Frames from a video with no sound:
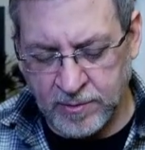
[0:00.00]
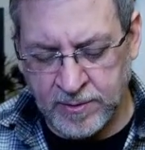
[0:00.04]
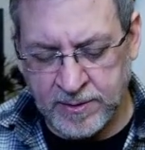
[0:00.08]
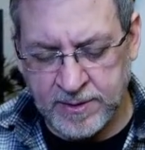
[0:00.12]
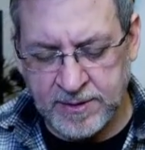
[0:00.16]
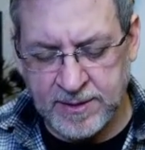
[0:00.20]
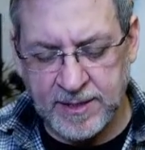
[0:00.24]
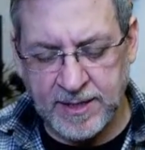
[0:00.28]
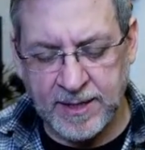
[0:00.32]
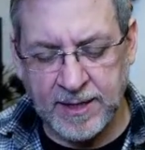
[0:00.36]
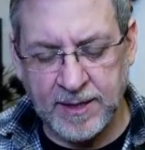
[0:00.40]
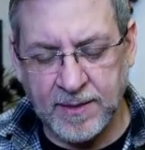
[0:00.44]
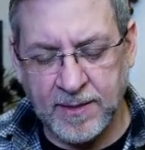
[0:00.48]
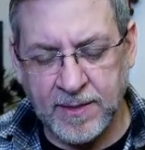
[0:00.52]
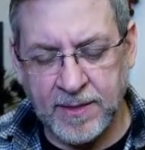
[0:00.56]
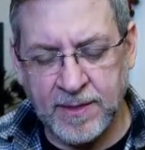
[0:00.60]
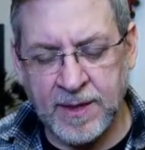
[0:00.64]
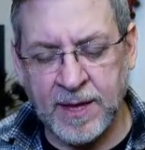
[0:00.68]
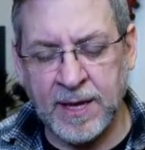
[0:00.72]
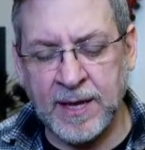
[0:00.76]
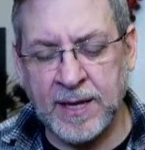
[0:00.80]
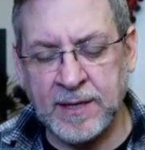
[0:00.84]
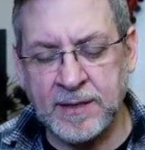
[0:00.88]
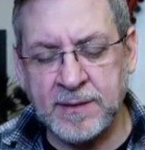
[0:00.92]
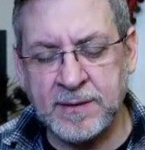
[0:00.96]
it's like
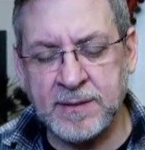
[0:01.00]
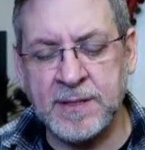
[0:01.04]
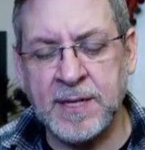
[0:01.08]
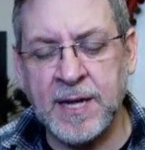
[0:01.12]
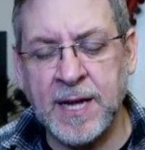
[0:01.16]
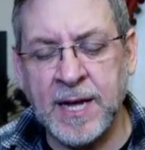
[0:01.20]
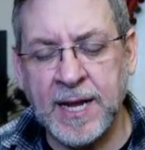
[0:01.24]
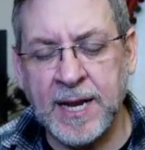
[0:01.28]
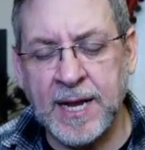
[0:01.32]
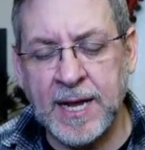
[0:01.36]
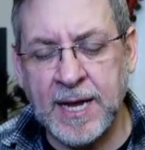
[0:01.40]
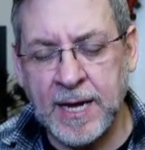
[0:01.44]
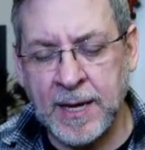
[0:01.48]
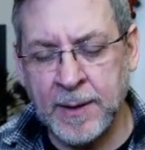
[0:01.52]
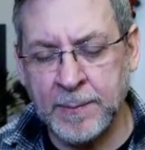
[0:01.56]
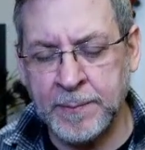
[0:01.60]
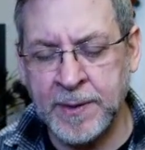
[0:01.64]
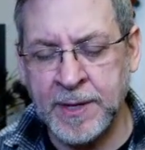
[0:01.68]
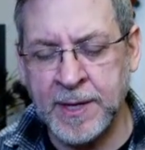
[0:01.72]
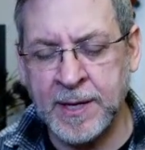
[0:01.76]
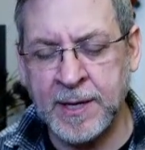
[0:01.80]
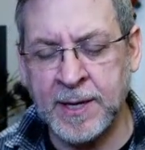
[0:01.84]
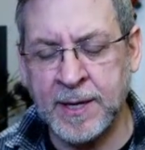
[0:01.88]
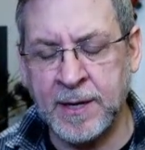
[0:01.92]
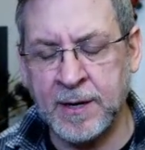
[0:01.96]
things not
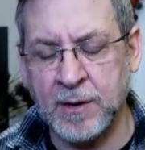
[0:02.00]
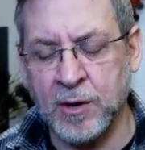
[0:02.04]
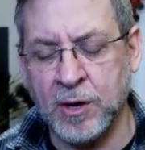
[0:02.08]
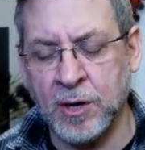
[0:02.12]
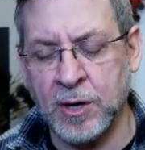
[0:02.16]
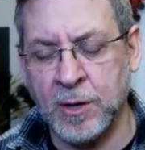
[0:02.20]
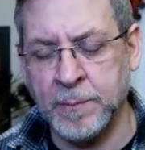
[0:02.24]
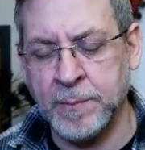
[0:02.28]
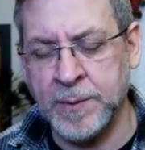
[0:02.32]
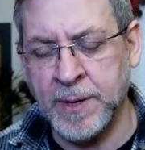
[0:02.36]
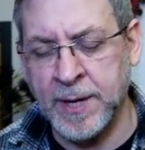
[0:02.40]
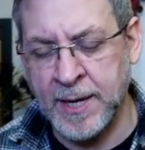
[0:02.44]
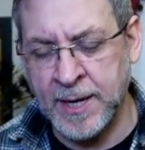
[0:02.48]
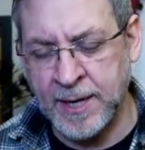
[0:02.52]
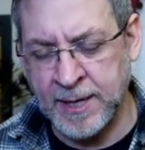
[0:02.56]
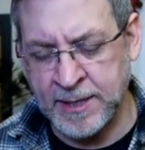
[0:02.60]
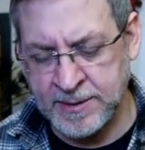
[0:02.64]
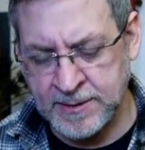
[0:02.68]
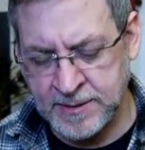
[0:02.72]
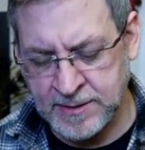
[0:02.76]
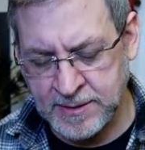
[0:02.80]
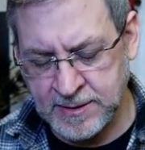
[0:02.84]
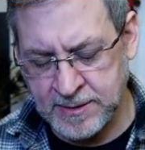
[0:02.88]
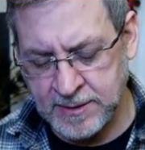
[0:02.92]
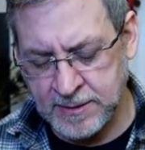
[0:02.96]
happening at our
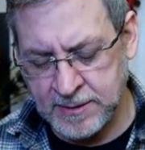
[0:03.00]
pace